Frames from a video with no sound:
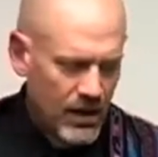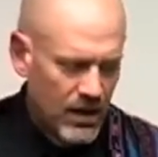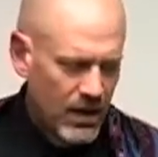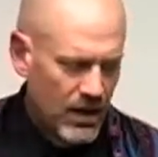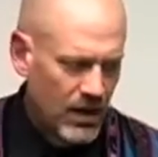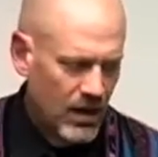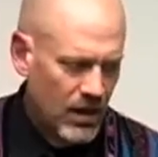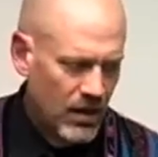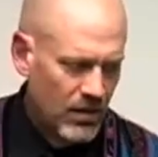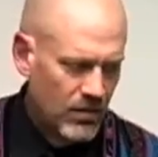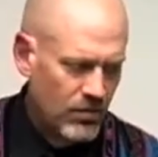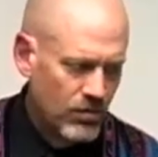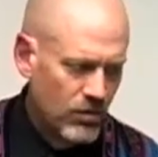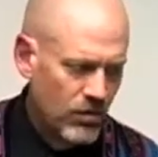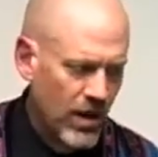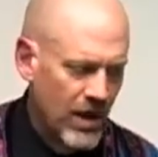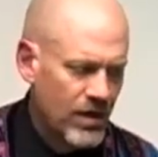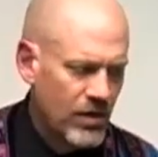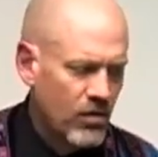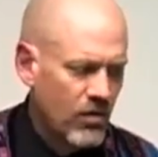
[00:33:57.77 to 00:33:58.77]
uh,
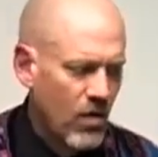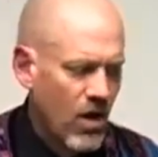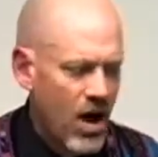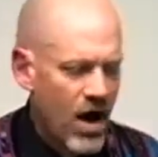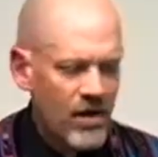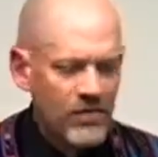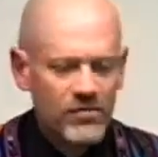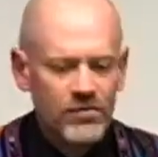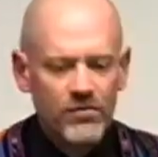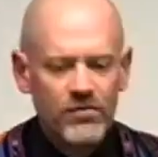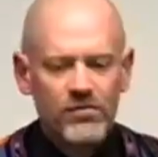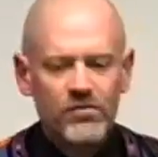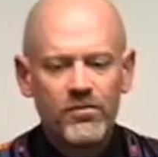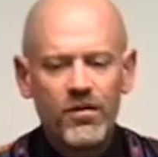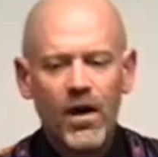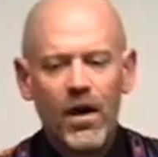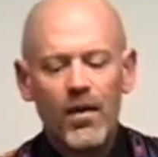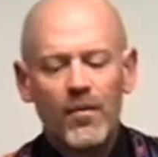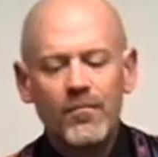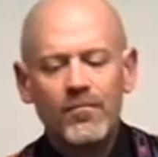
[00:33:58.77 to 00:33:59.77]
right across
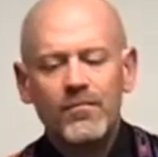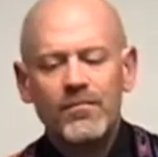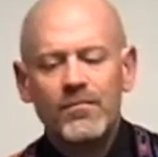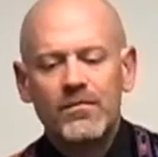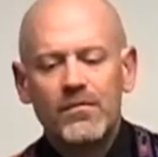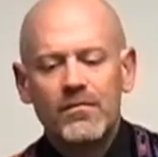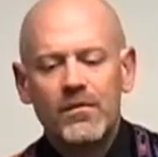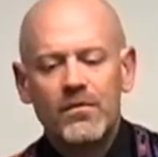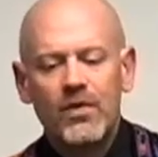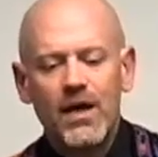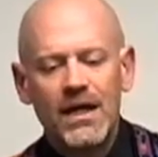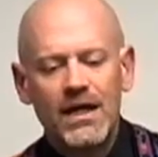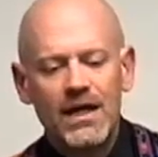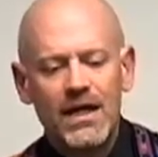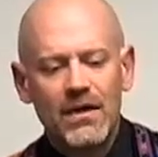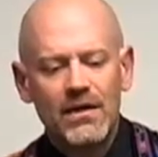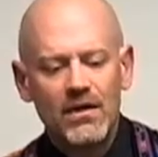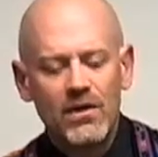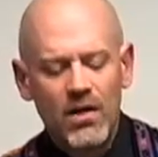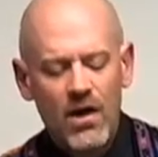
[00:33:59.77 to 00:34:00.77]
from Grand
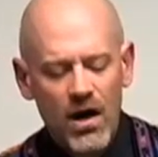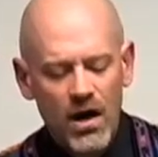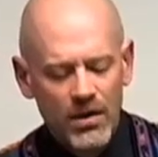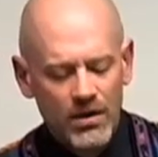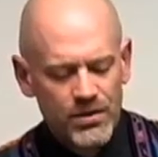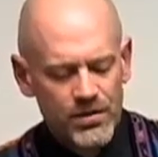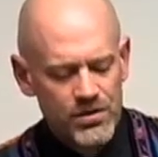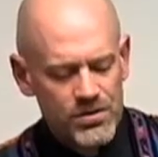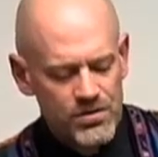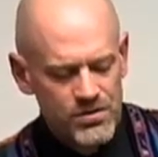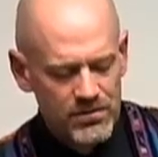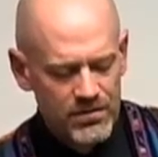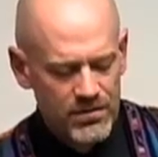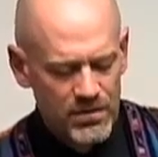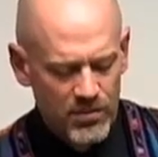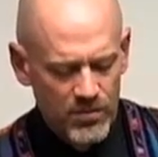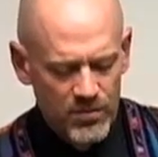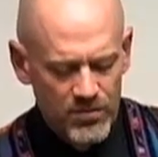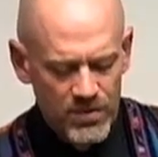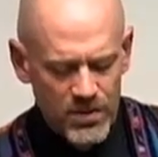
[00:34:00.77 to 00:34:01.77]
Canyon College a
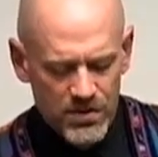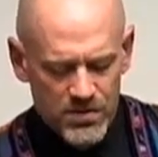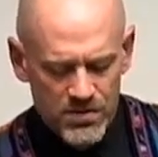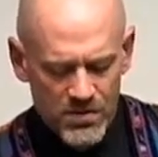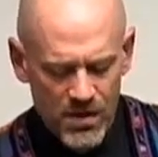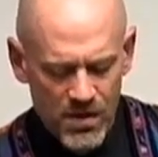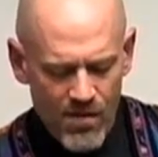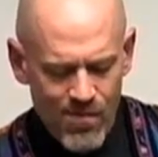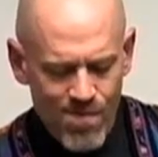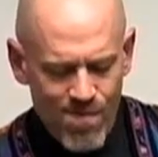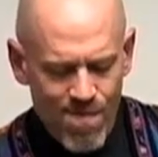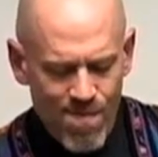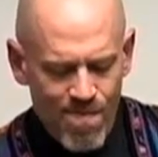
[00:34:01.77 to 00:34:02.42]
number of years ago.